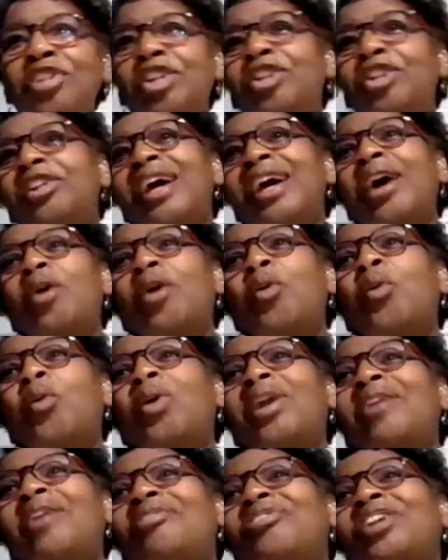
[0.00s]
it out when
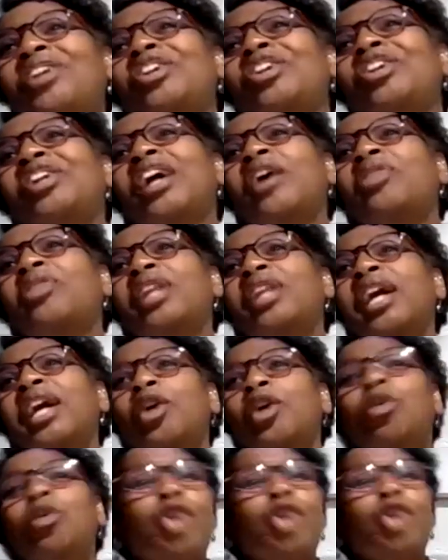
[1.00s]
I figured out that I
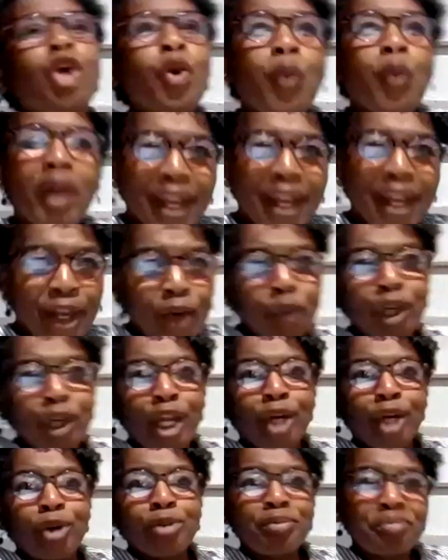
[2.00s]
don't know what I don't
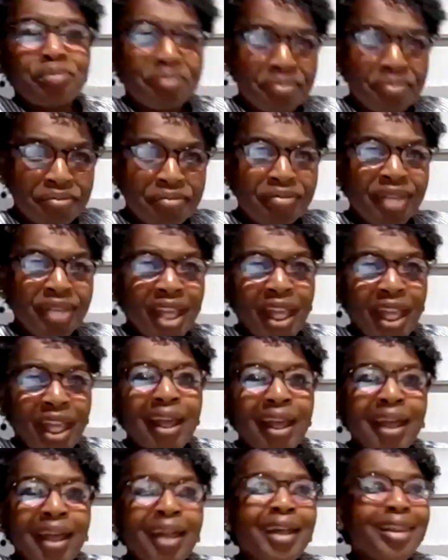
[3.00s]
know.
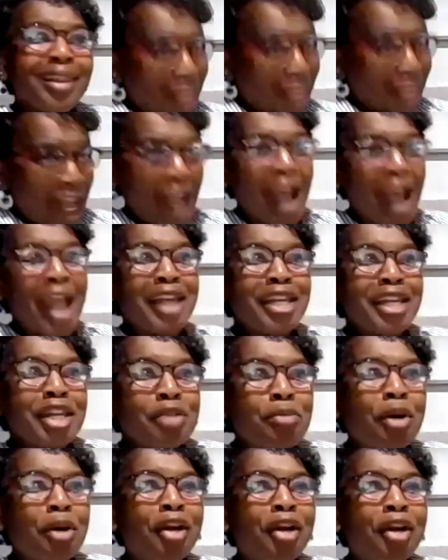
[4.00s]
I need a
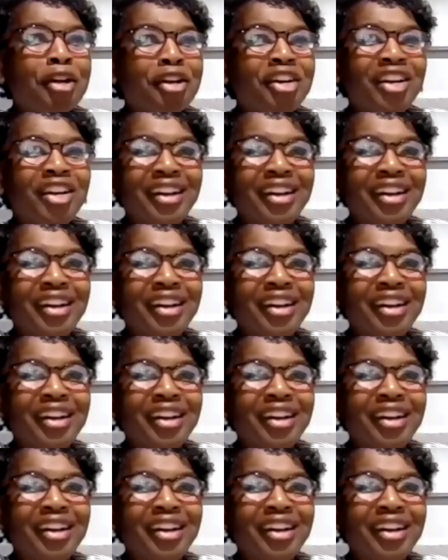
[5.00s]
partner